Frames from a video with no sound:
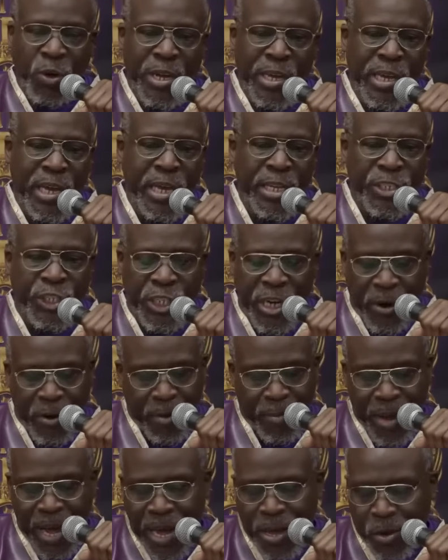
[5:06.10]
So again,
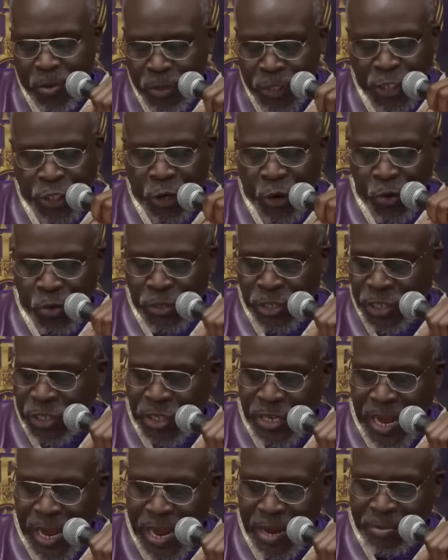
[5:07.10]
Jeremiah was told the
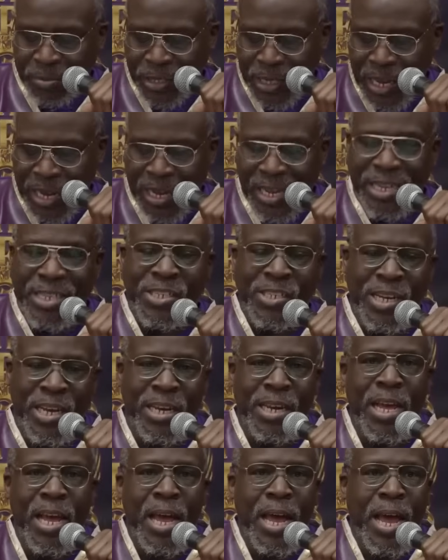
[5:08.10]
same thing. He
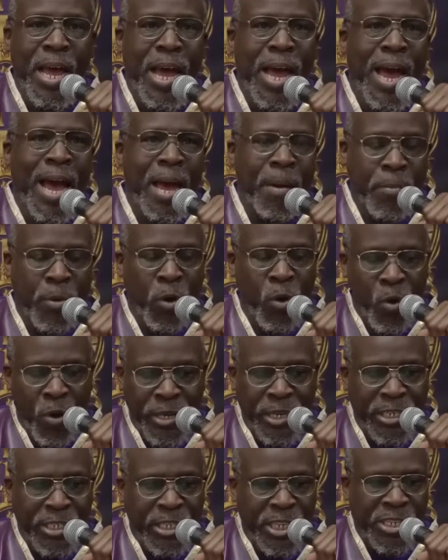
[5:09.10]
said, I'm
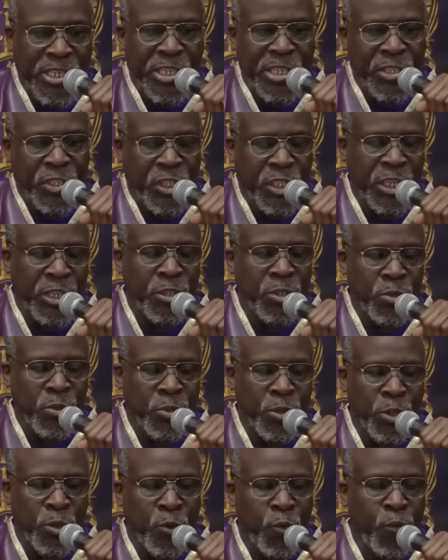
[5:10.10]
going to
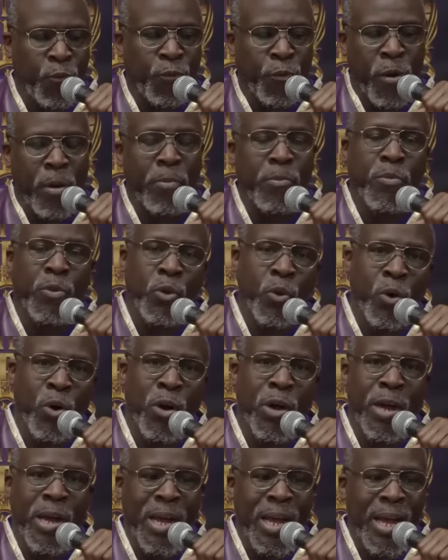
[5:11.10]
discontinue you from
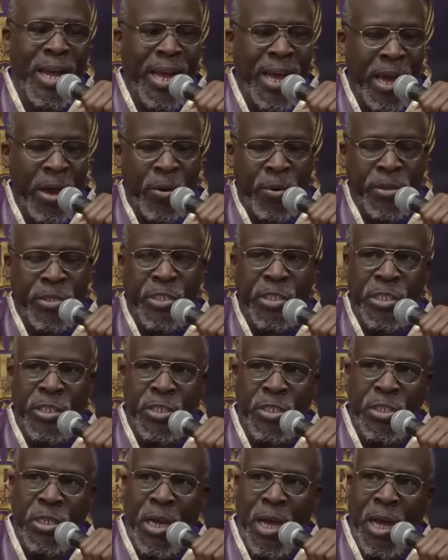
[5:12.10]
your
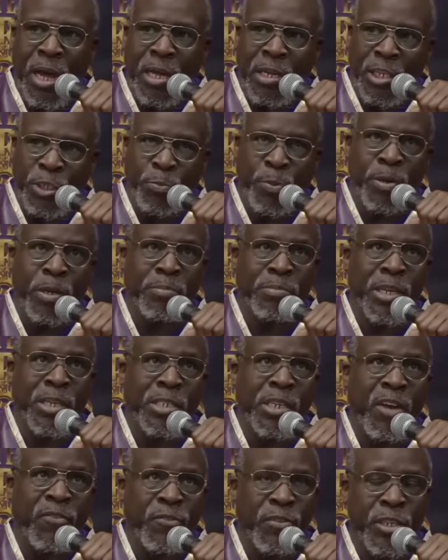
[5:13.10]
heritage. Let's pull up
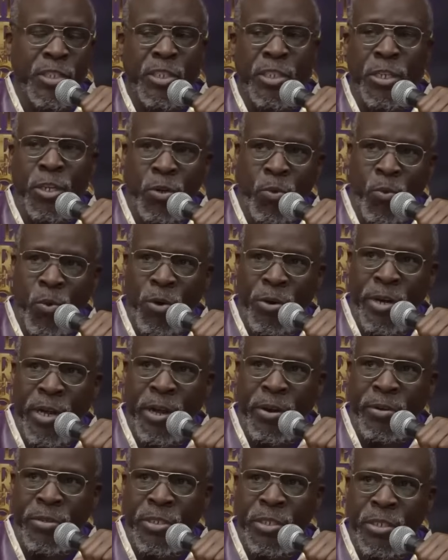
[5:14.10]
that definition of the word
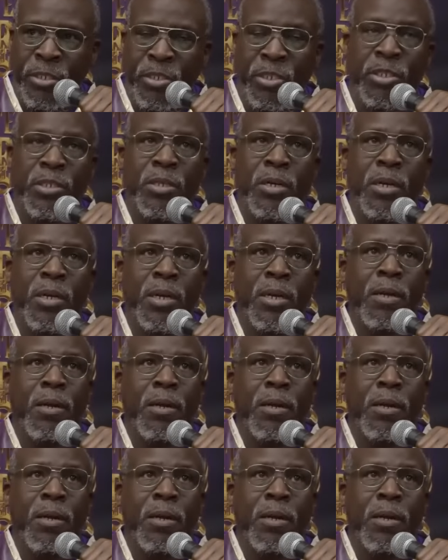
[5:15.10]
heritage.